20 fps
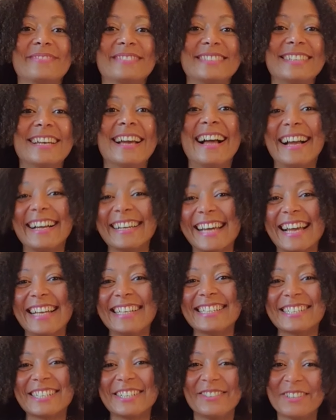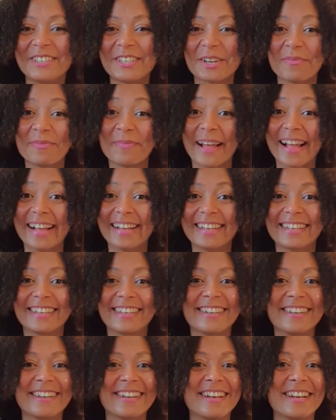Hi guys, welcome back.
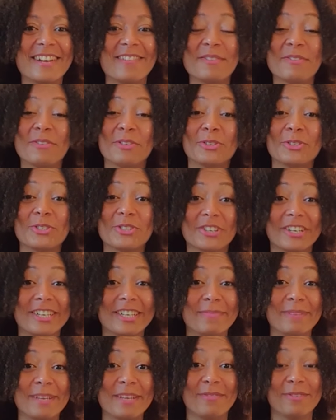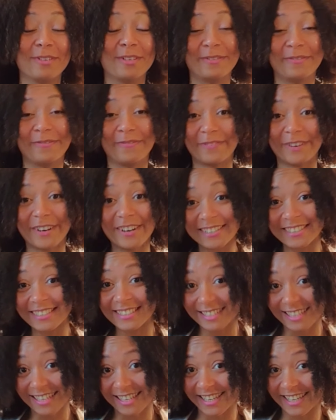If you're joining me for the first
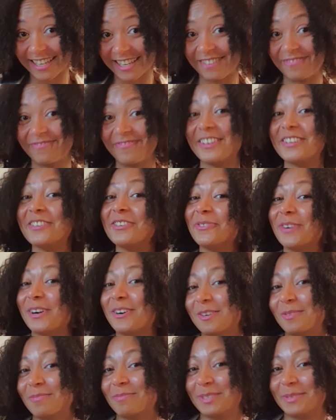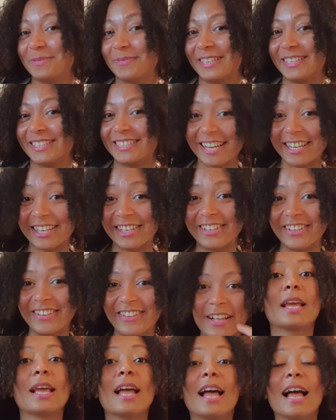time, you're welcome to my channel.
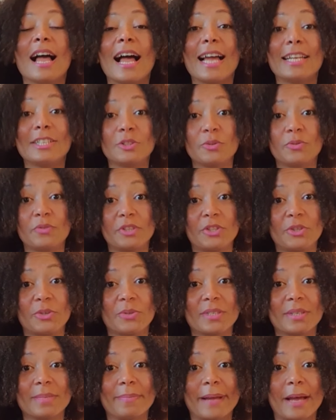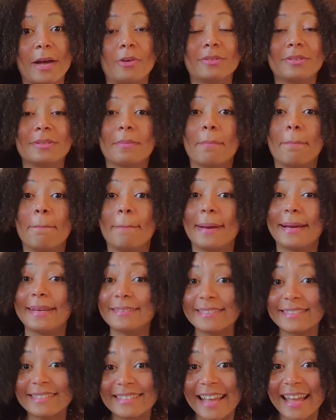I do videos about
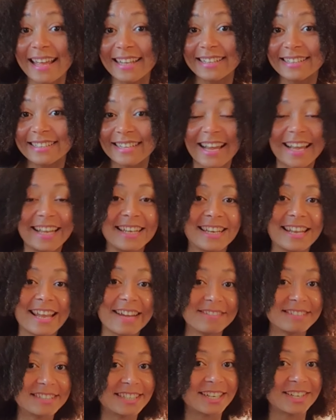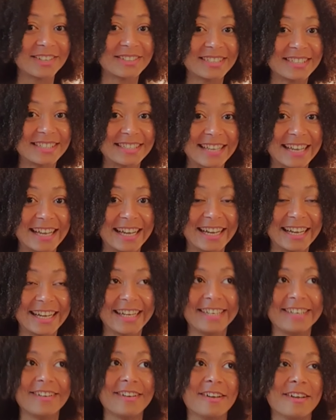mindset, lifestyle
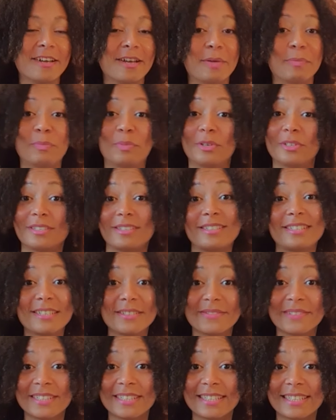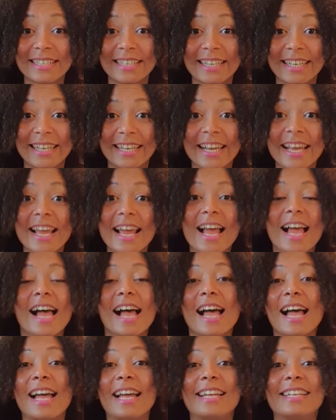design, positivity,
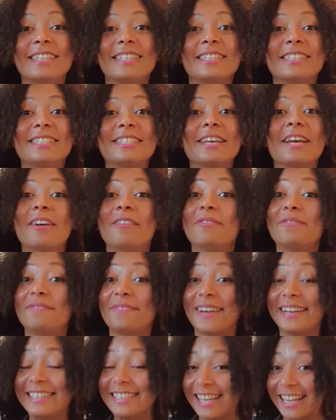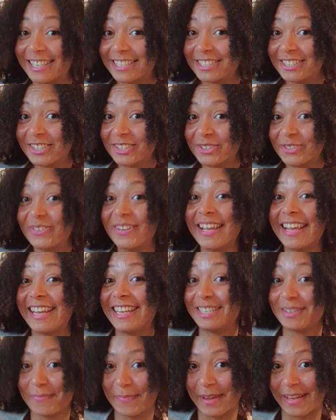and financial
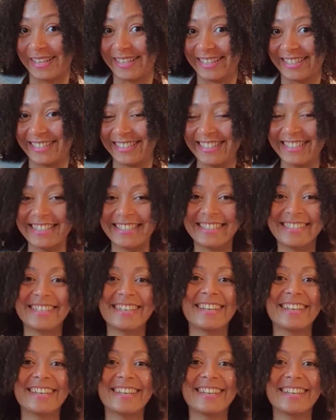independence.